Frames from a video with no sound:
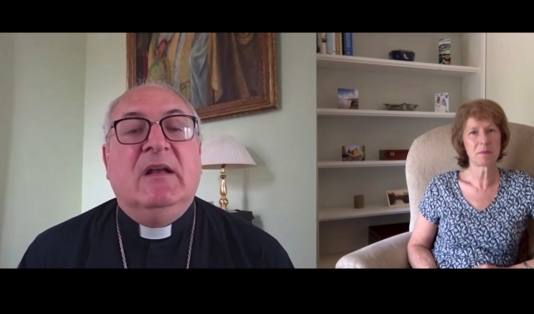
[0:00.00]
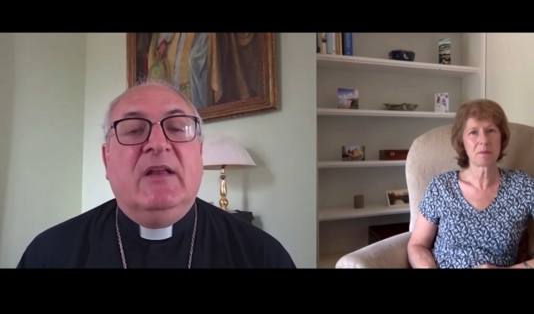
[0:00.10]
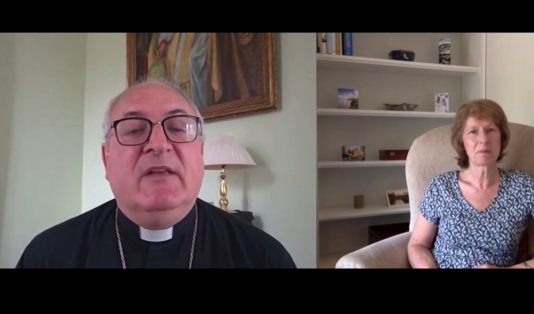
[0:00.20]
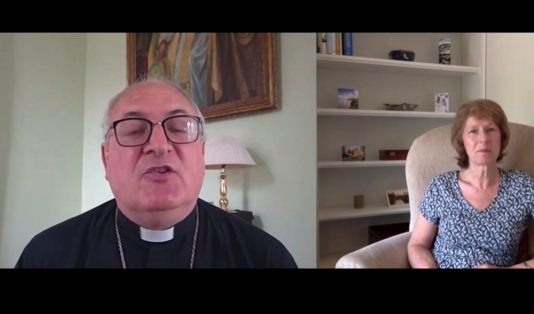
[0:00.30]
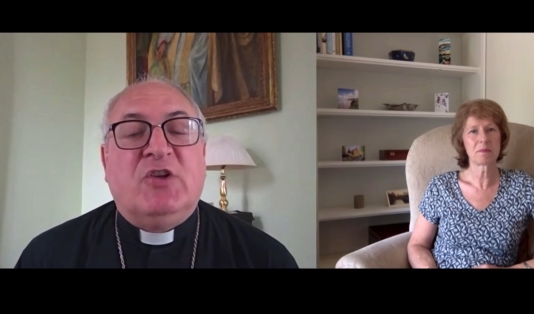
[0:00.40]

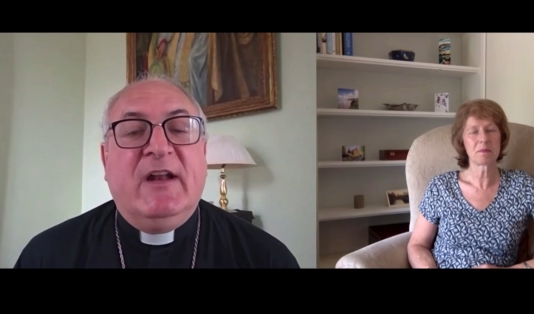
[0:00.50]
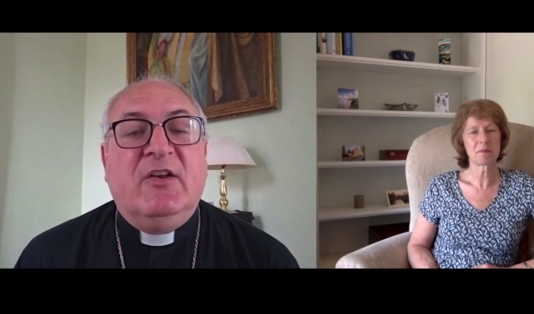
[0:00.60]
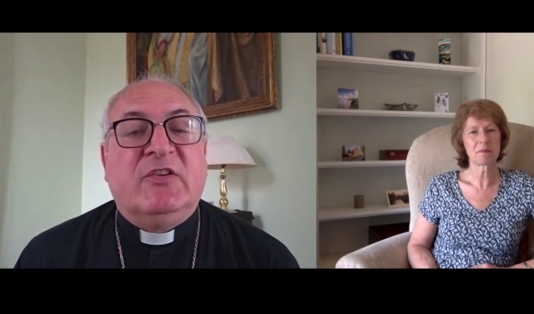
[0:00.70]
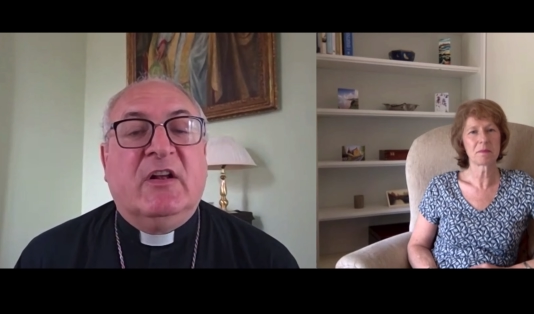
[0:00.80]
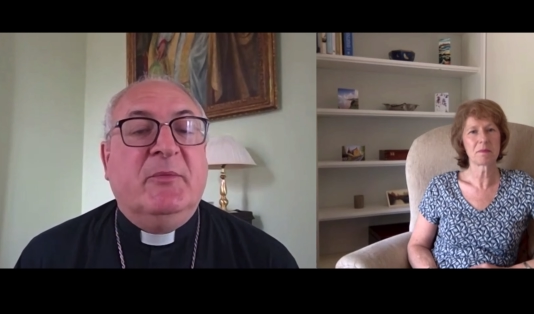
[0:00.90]
Speaker 1: in these
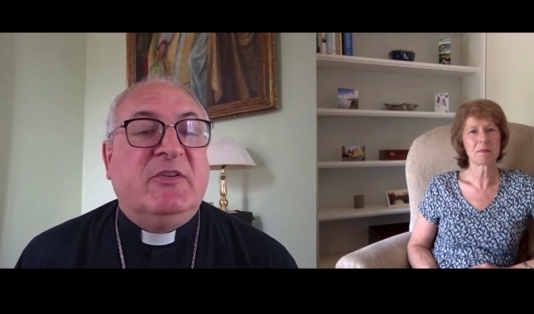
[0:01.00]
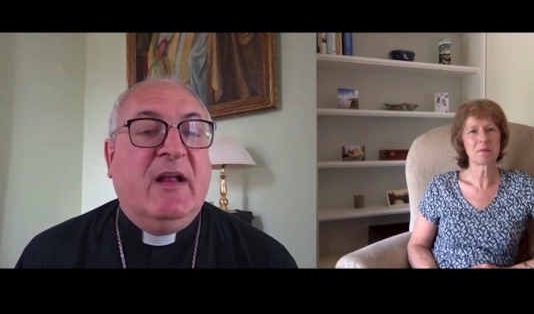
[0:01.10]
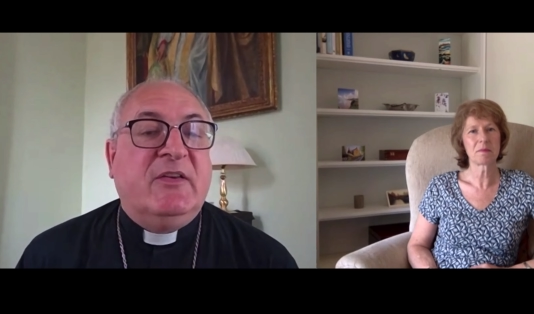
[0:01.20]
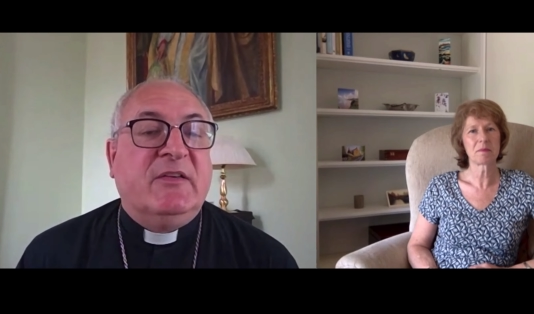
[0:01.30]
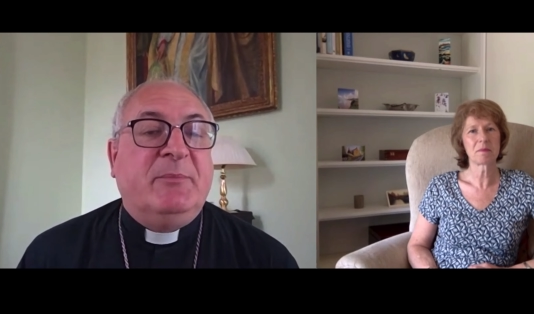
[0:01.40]
changed
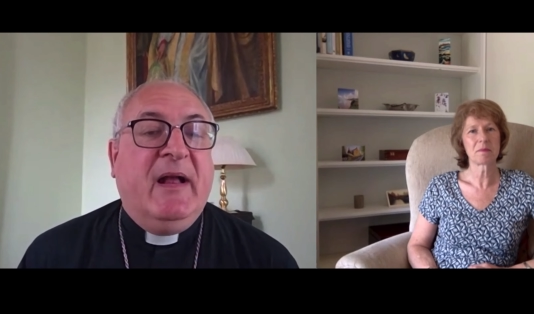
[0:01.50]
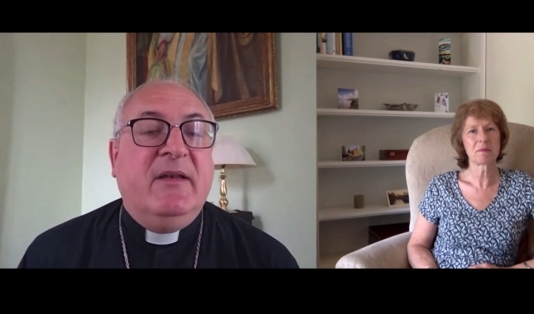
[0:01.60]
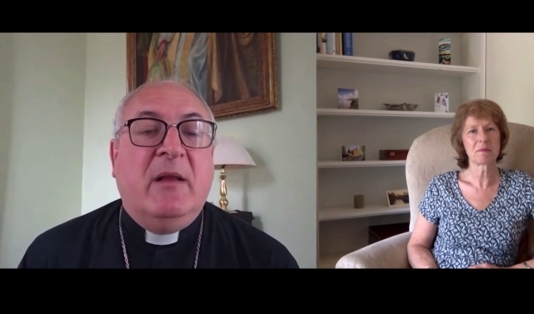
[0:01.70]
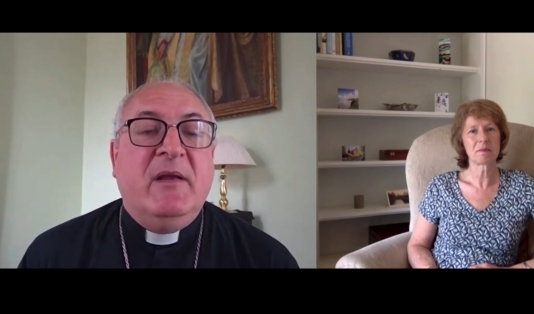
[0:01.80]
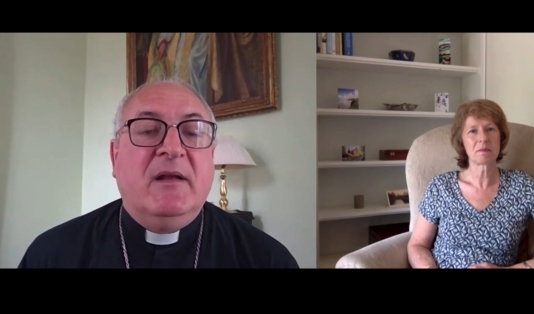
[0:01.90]
circumstances of the
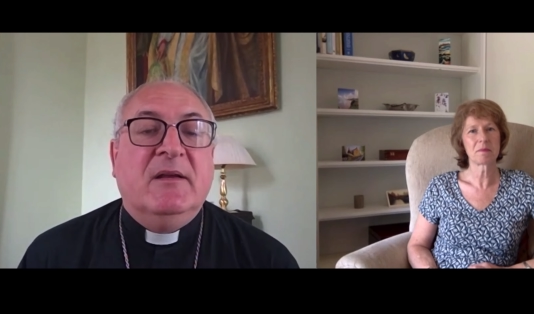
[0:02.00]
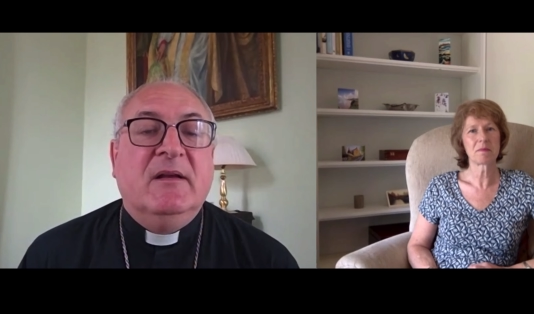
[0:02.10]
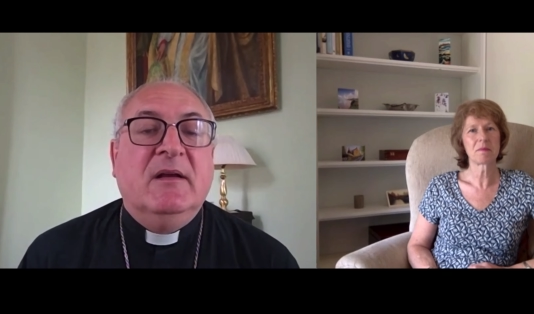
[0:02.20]
pandemic.